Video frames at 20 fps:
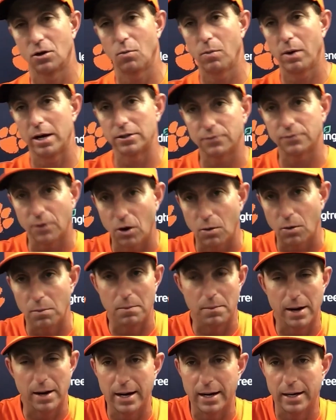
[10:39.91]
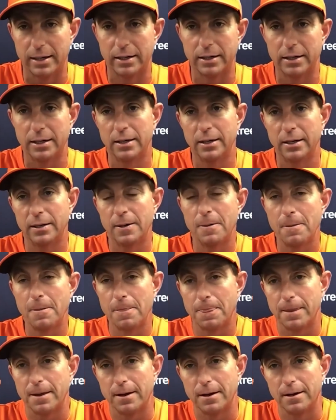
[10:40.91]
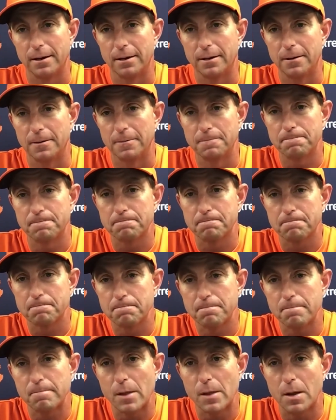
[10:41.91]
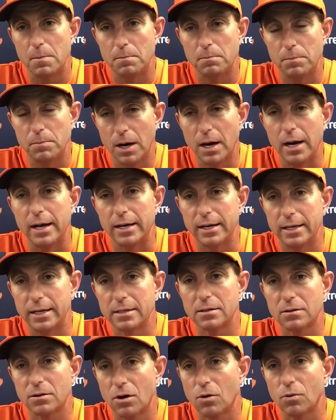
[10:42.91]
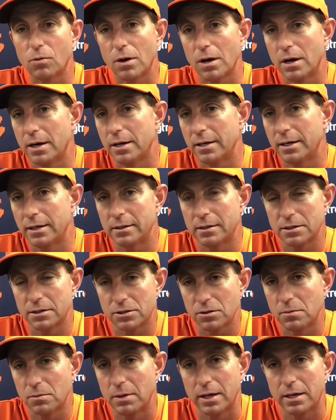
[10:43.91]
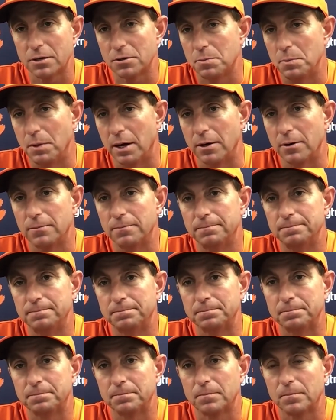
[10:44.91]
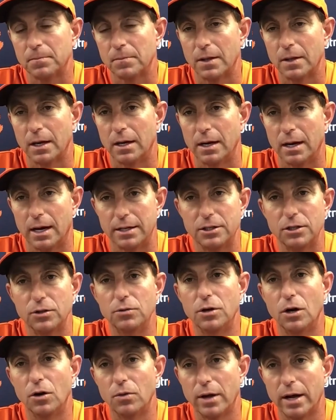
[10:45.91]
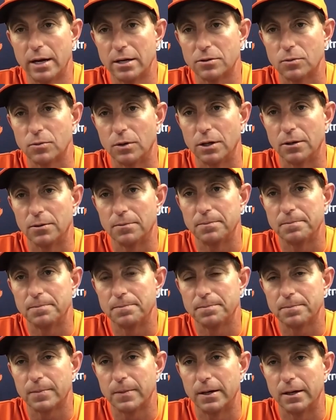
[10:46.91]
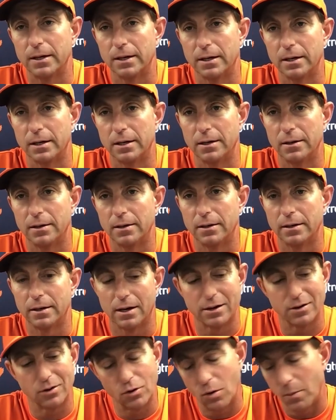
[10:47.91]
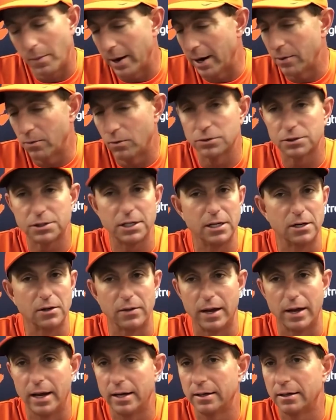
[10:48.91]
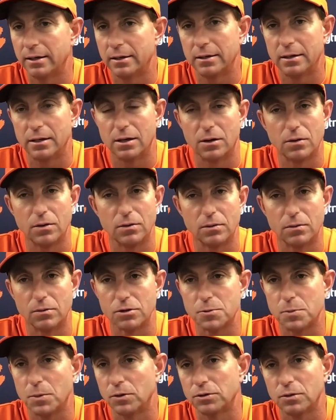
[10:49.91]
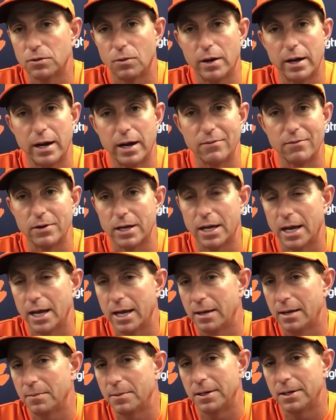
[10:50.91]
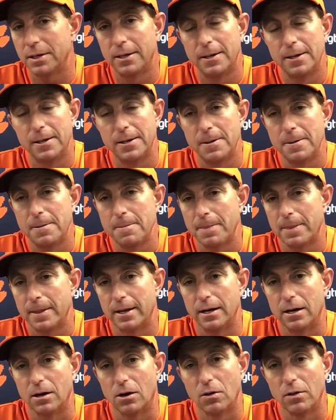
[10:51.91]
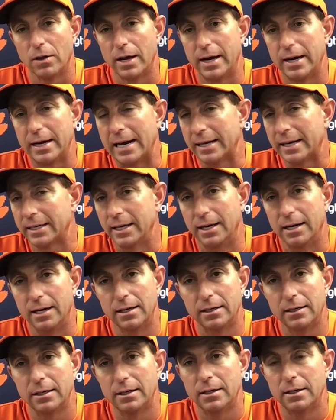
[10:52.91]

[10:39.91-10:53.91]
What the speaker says: nobody's fault but mine. But in the long run, this will make us better. And I do know that as well. And I know nobody wants to hear that. You know, we're supposed to win every game and all that, and I get it.